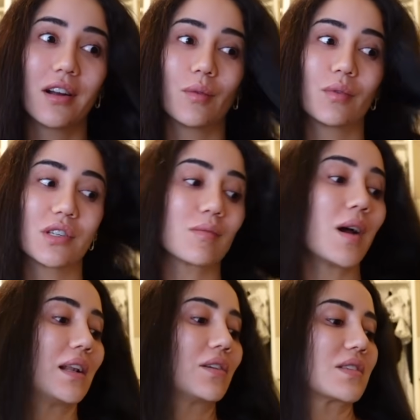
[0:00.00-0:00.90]
which is why
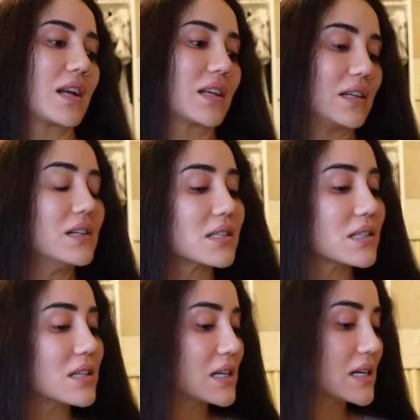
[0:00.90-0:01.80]
it looks like
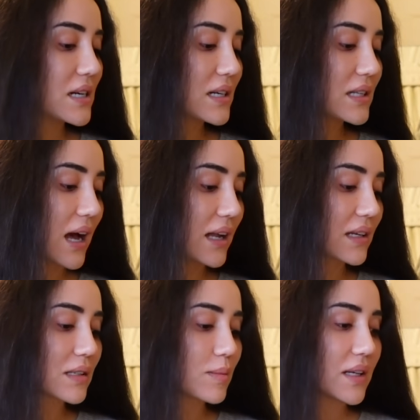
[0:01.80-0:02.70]
this. That
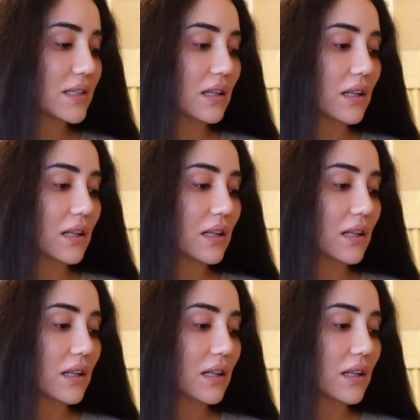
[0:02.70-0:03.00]
explains a